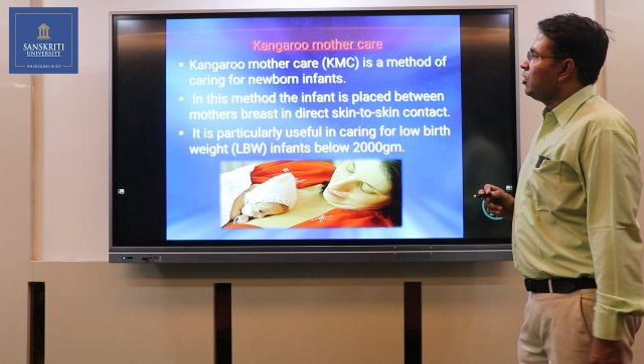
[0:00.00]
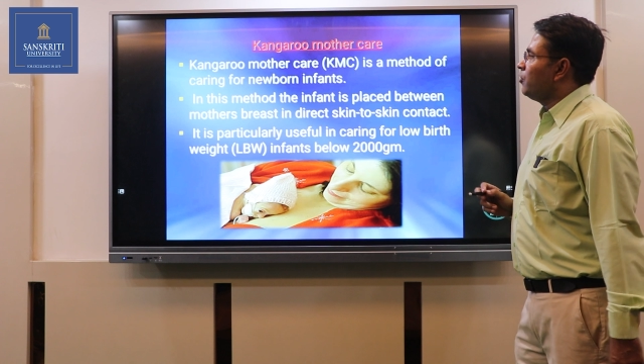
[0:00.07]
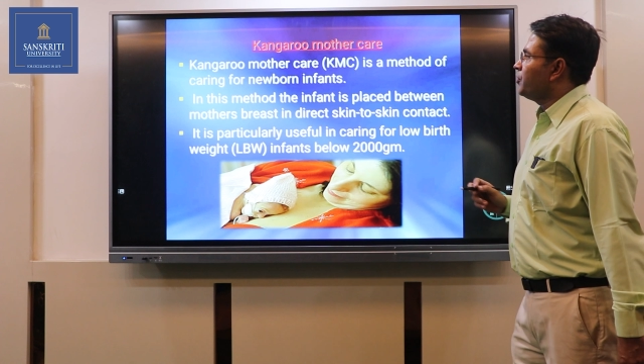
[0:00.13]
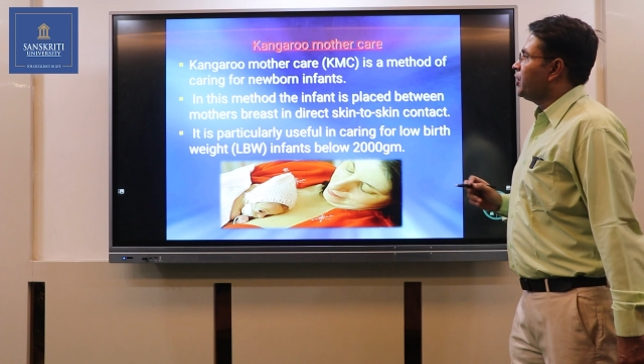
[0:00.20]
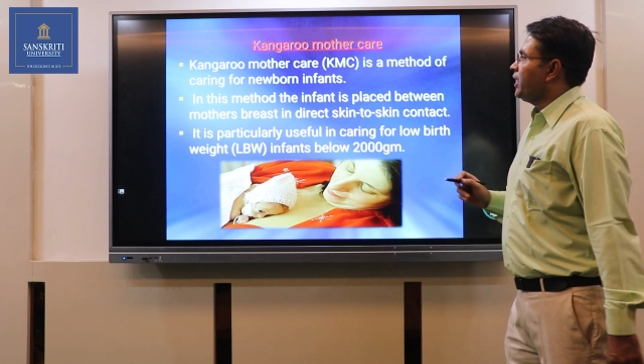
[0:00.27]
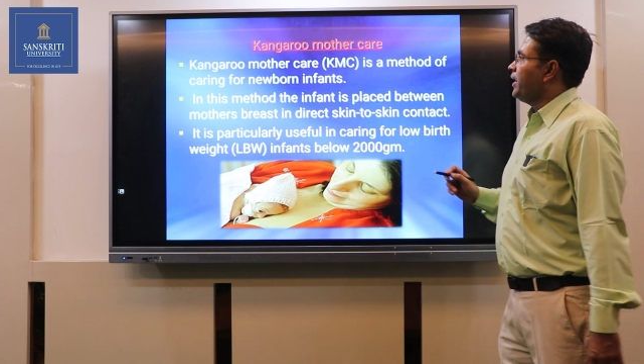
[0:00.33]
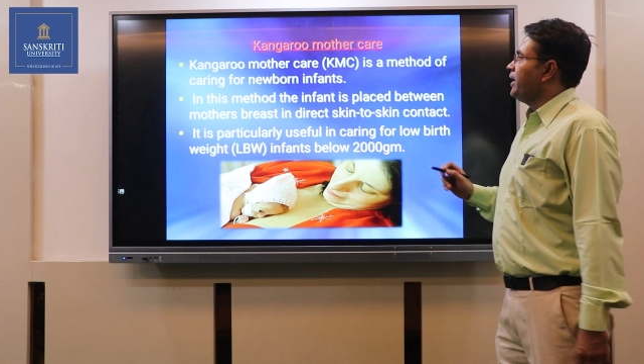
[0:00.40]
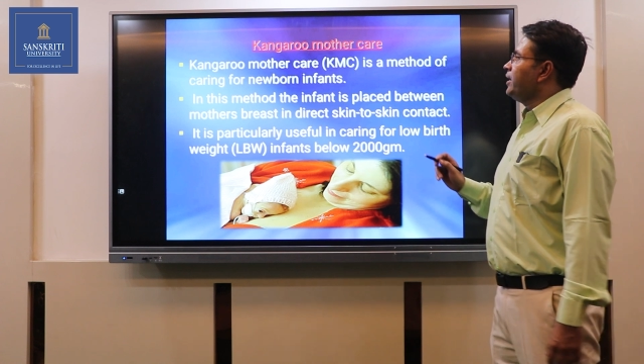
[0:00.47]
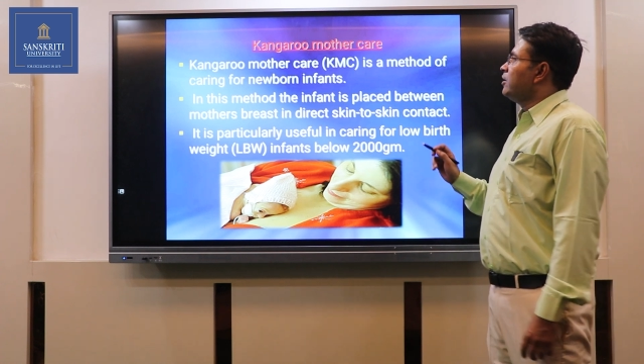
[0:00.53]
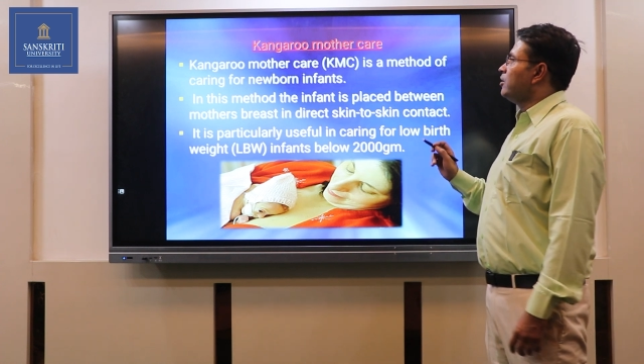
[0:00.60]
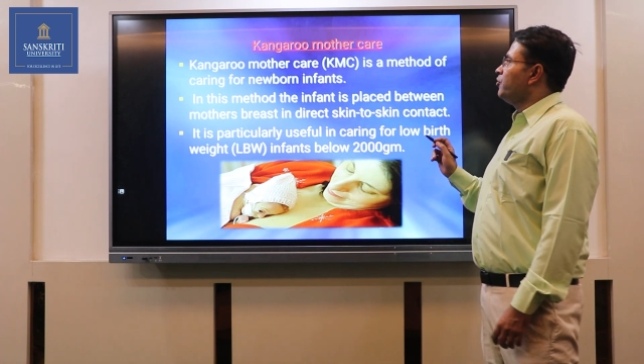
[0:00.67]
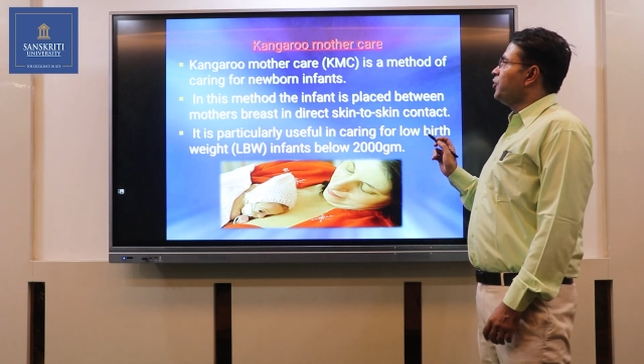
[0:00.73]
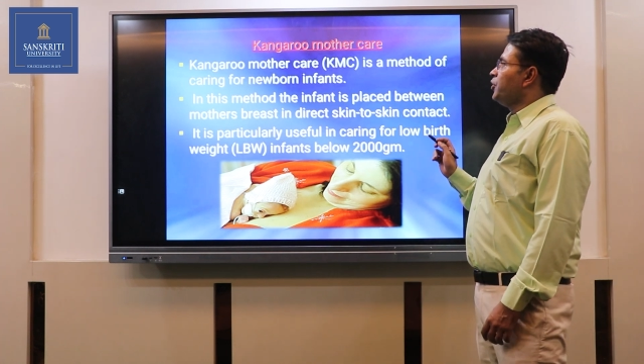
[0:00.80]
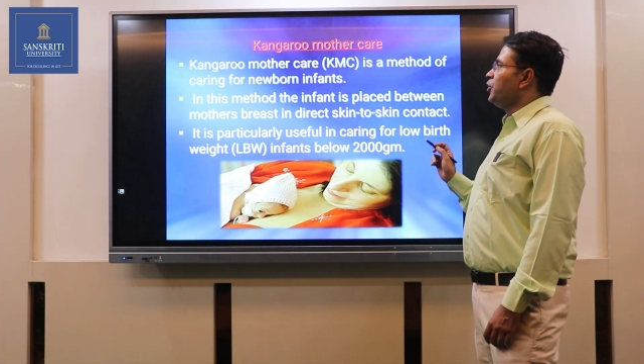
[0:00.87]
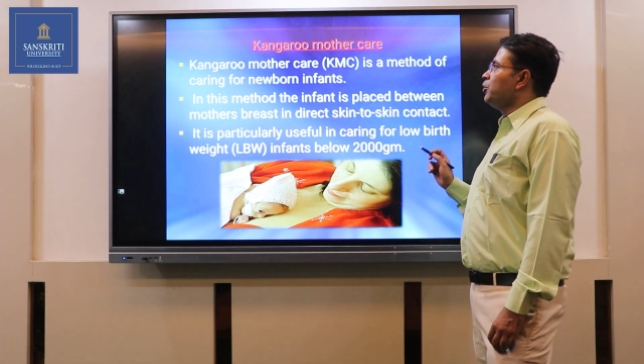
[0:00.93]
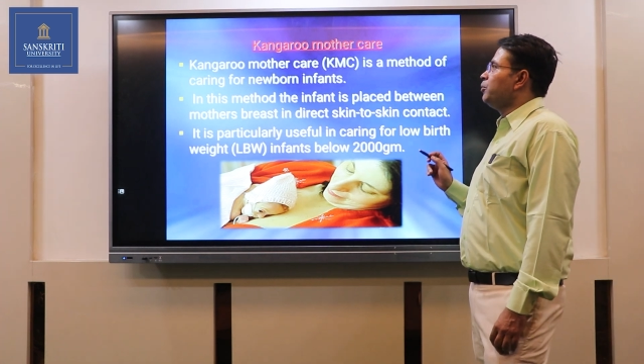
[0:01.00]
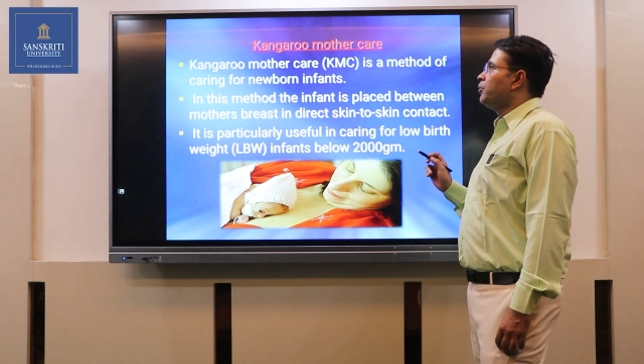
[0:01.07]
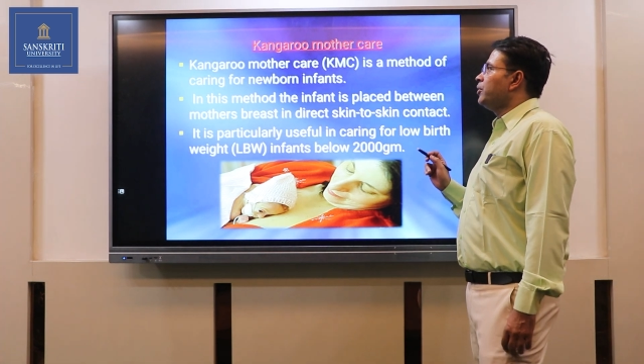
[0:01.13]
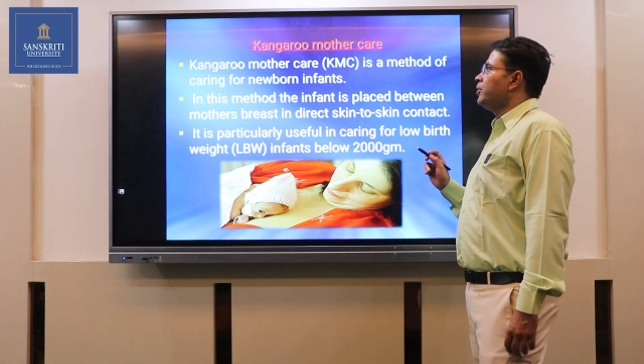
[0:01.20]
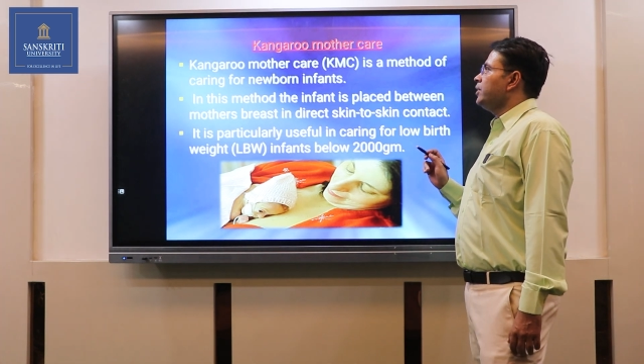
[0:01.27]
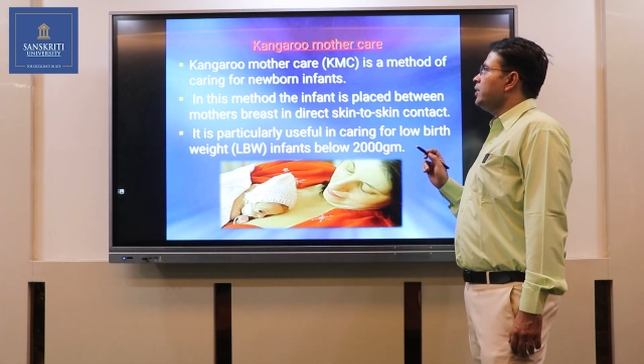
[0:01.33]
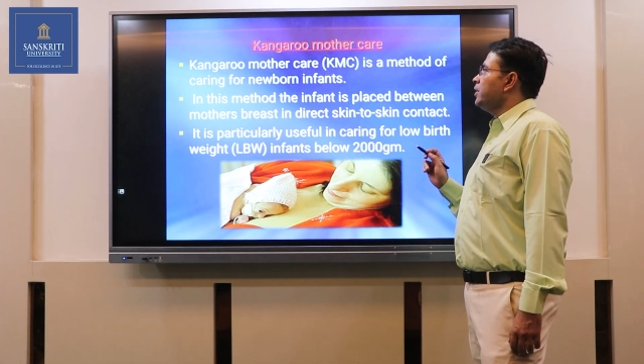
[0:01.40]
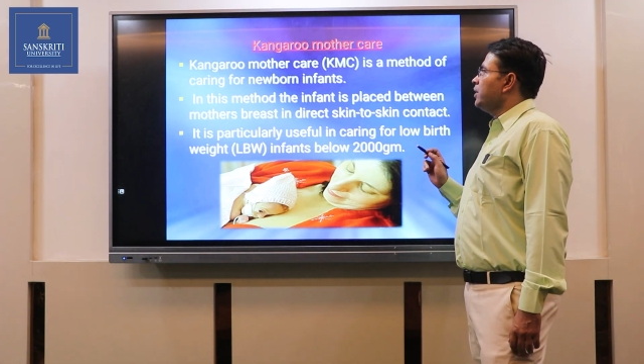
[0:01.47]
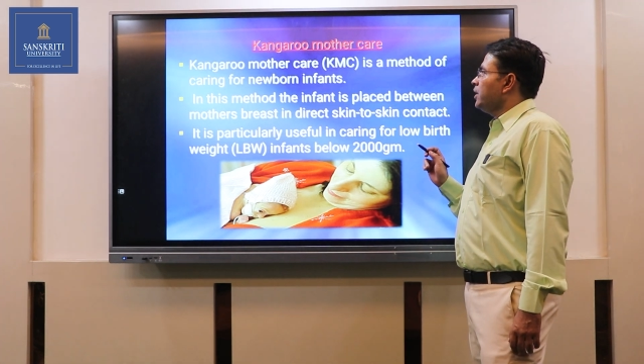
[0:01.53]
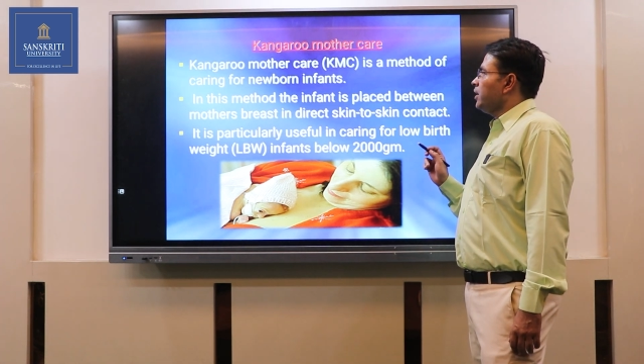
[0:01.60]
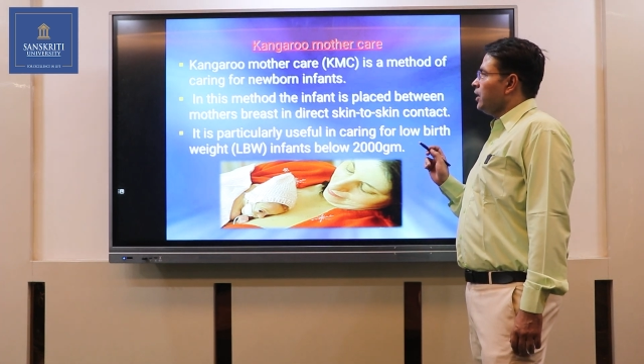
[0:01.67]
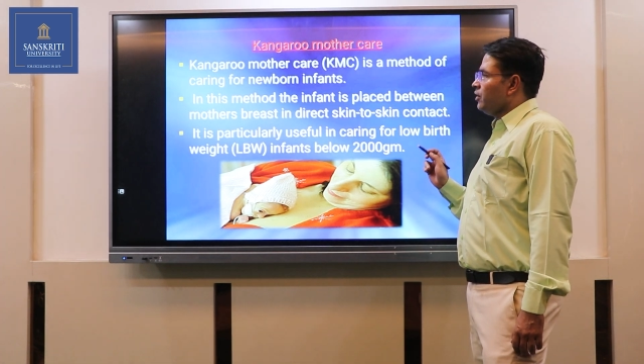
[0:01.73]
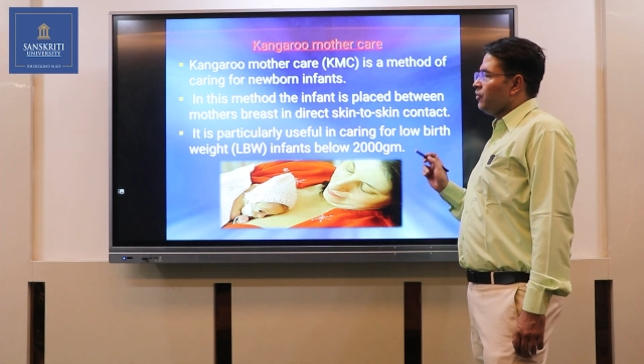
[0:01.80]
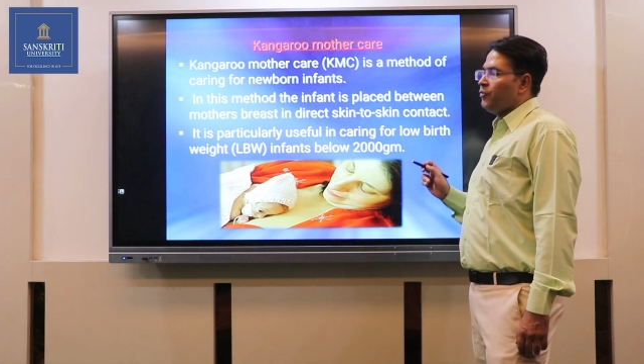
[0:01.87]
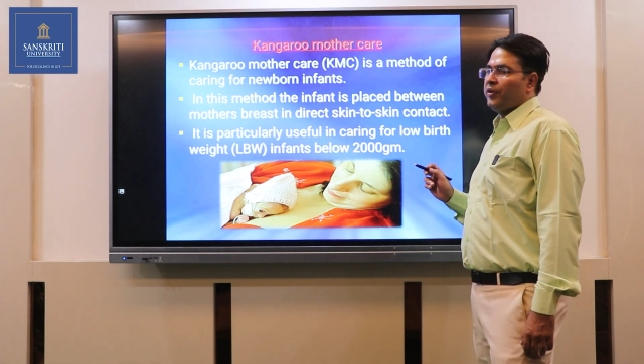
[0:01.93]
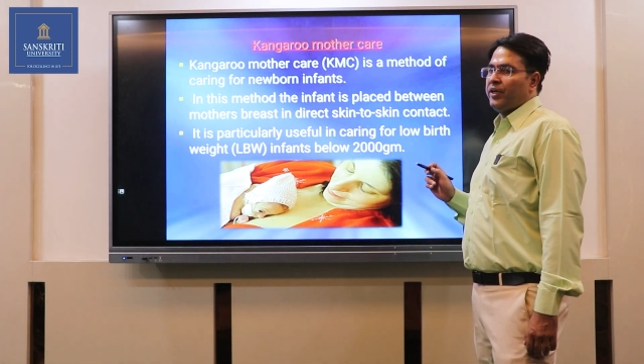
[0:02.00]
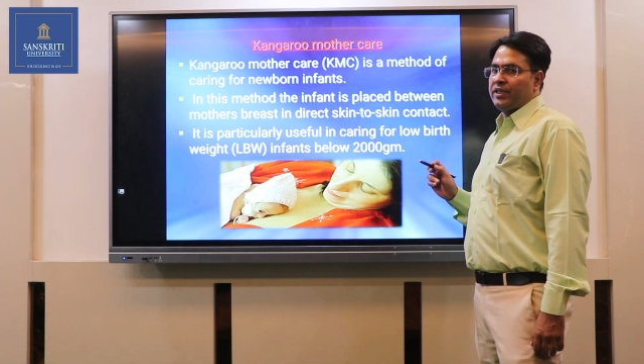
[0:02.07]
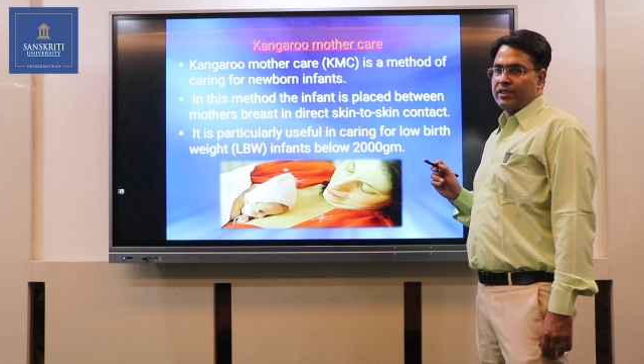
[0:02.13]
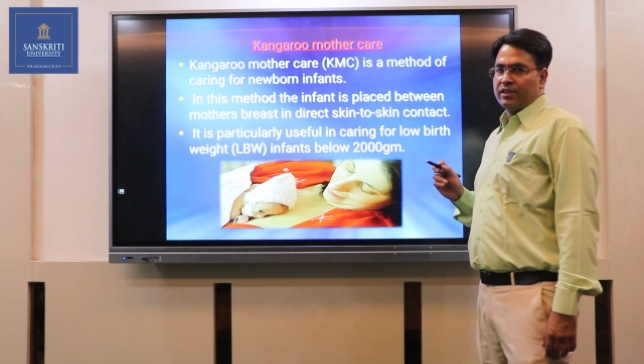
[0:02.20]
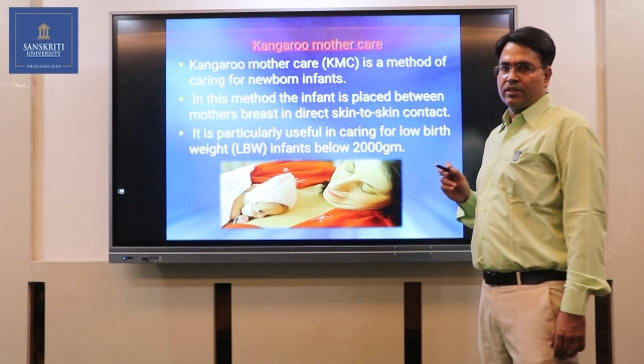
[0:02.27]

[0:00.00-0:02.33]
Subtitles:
of caring of a newborn infants.